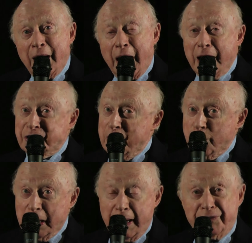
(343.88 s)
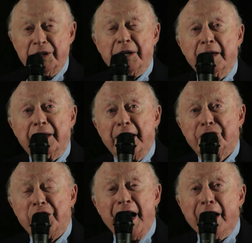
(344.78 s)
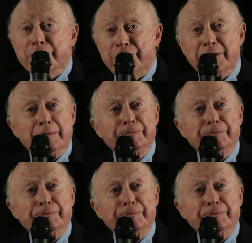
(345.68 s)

I said, we'll have to take that chance.